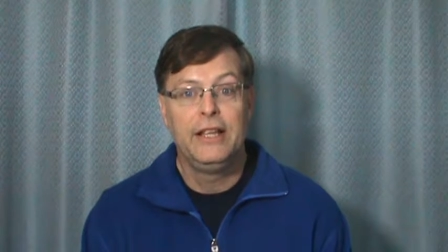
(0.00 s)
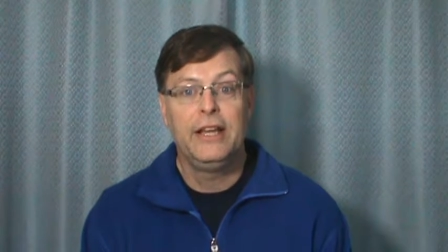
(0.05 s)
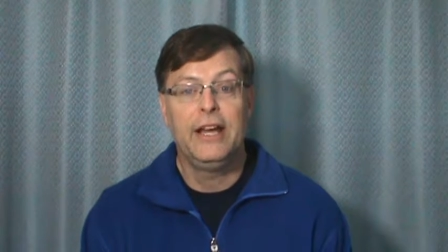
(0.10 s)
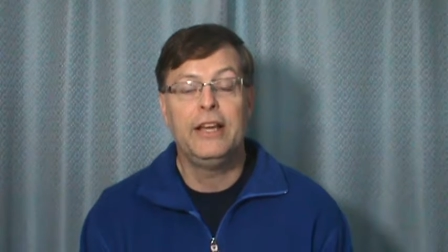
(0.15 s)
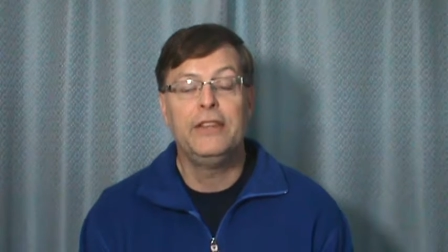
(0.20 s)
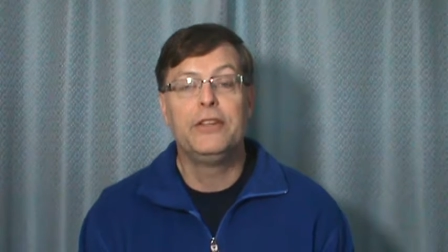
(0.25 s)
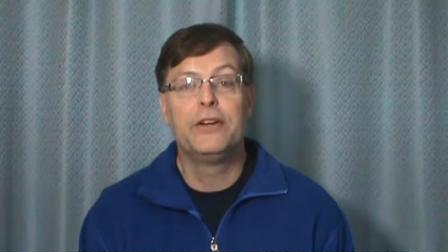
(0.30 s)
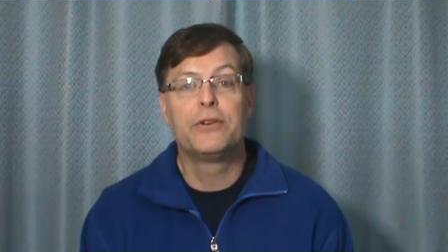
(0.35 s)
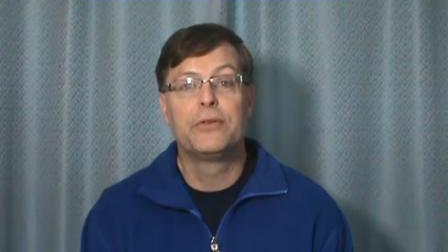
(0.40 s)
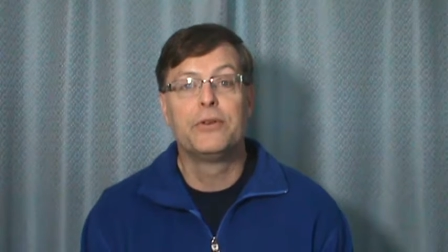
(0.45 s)

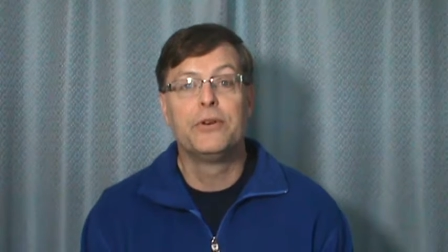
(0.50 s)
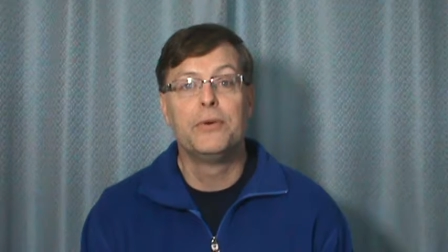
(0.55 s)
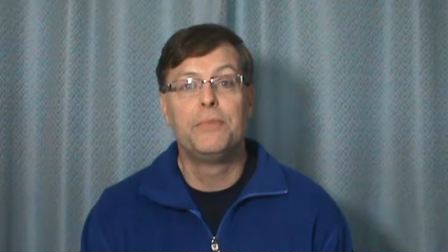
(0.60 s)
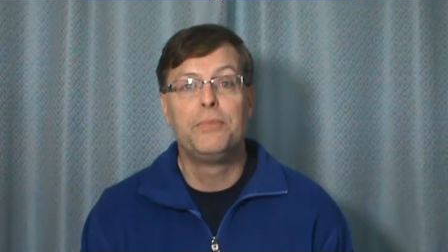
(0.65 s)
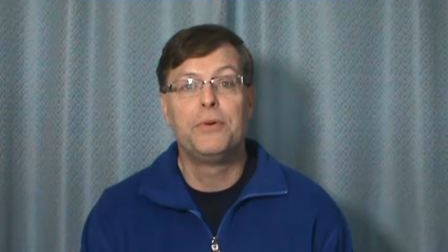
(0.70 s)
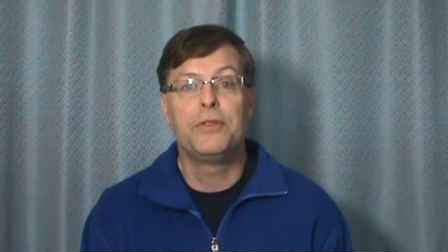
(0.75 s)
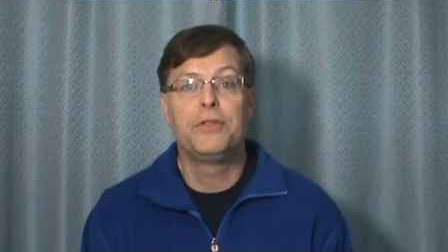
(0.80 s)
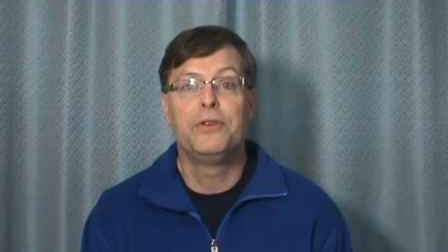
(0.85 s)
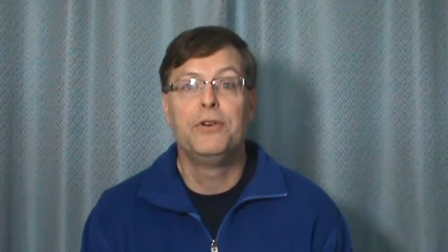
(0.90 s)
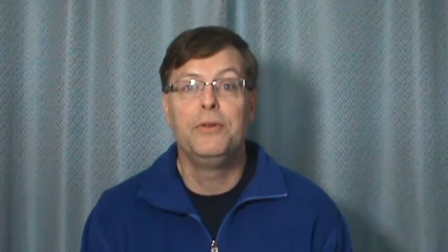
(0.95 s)
and the group
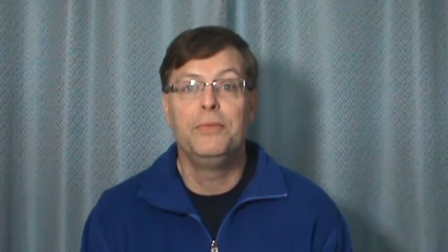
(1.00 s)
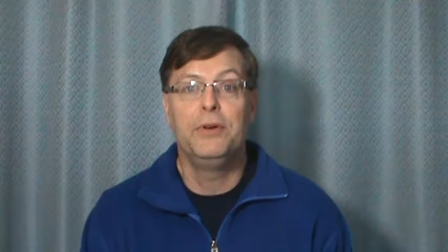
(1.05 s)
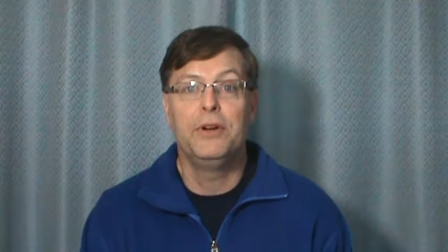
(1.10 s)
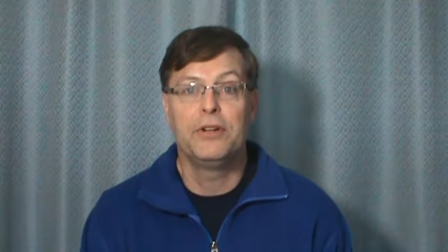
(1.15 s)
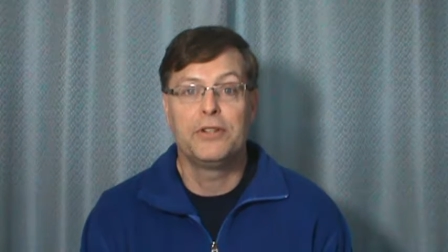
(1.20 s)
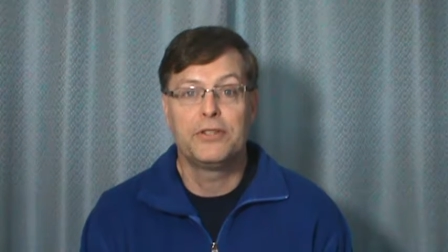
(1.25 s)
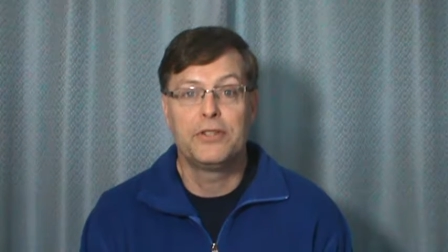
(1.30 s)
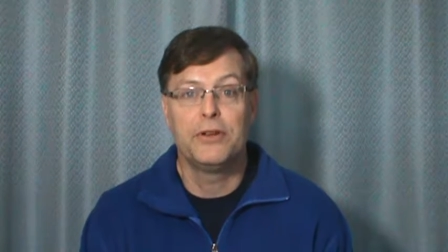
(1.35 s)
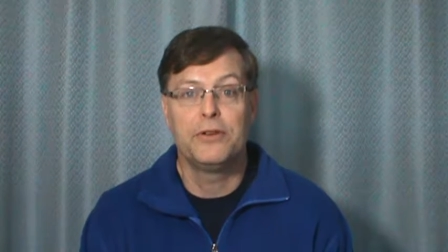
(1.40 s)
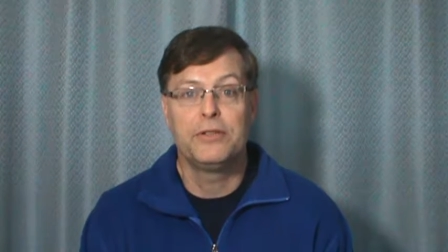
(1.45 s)
with whom you're
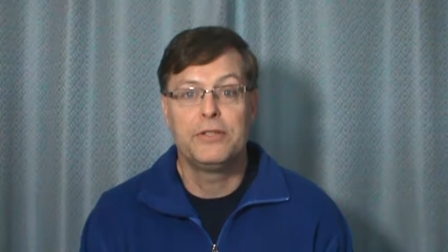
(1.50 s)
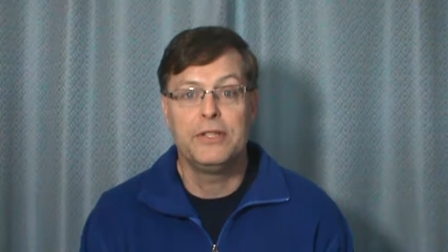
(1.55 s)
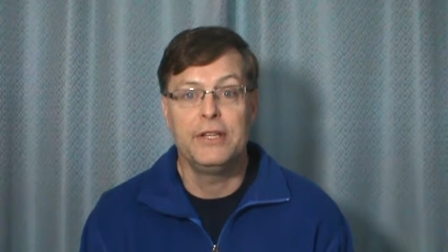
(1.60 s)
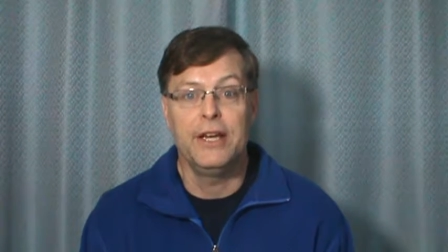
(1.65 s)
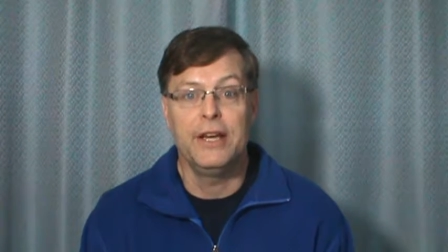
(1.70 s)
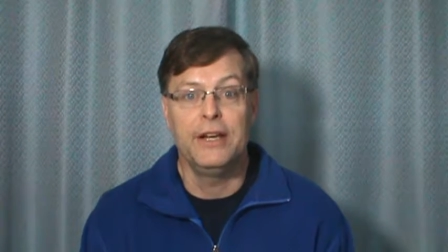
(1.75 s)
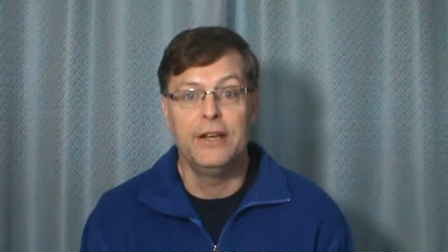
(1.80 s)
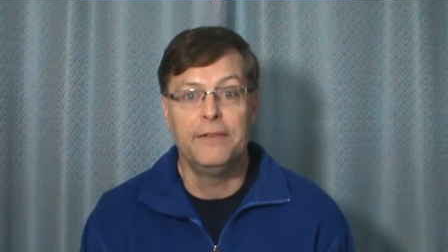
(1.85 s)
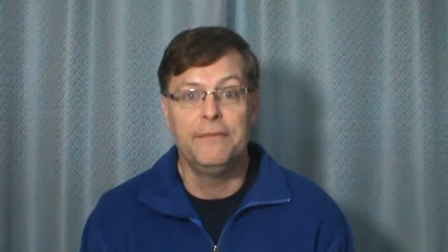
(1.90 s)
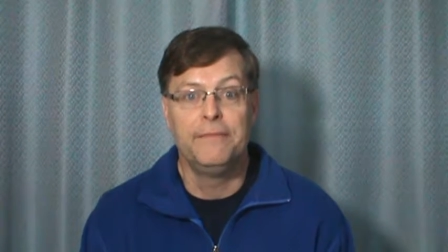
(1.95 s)

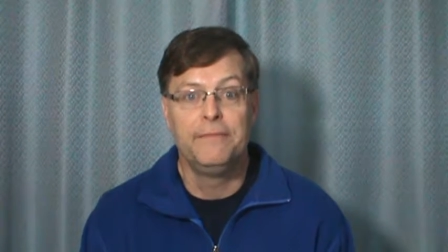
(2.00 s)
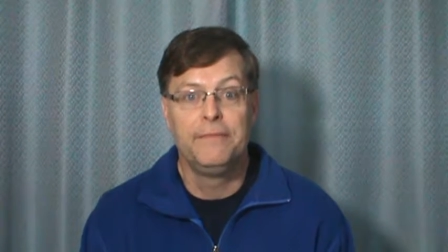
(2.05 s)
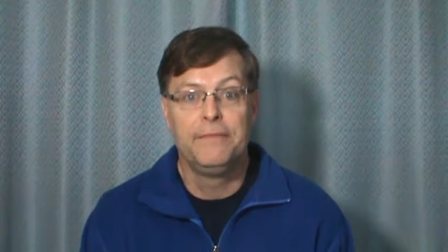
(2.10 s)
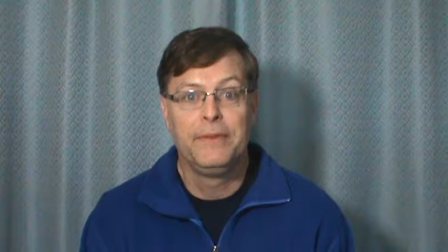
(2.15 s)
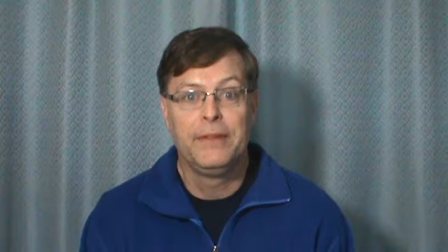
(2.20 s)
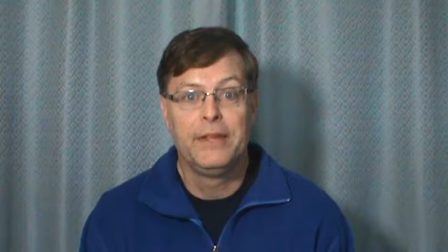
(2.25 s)
associated.